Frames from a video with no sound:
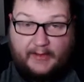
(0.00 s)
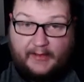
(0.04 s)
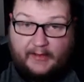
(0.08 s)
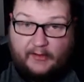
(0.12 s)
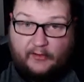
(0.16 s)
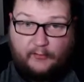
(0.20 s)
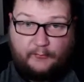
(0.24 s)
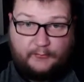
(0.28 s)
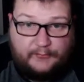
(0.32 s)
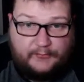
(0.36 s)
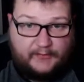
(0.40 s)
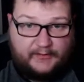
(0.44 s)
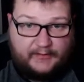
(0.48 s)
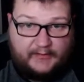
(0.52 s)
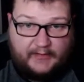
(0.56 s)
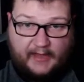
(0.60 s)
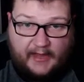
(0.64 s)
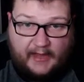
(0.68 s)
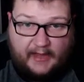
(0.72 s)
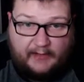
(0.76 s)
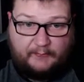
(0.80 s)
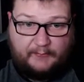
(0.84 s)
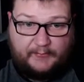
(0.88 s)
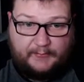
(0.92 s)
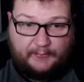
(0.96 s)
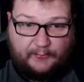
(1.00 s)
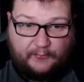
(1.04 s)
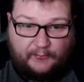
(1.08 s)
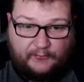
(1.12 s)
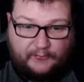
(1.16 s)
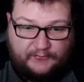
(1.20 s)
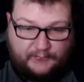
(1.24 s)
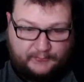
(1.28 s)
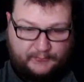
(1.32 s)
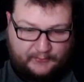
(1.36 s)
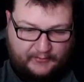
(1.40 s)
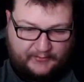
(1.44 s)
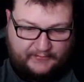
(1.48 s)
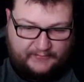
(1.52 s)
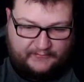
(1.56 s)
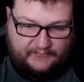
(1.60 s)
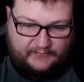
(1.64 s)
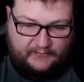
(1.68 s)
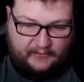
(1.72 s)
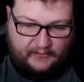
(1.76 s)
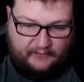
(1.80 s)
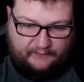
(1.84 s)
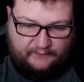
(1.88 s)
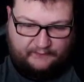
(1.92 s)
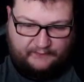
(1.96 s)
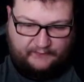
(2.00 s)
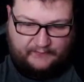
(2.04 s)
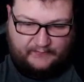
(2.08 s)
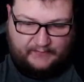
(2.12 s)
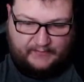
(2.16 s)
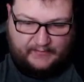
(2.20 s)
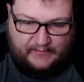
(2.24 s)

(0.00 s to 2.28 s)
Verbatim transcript: I hope that God we pull some great stuff.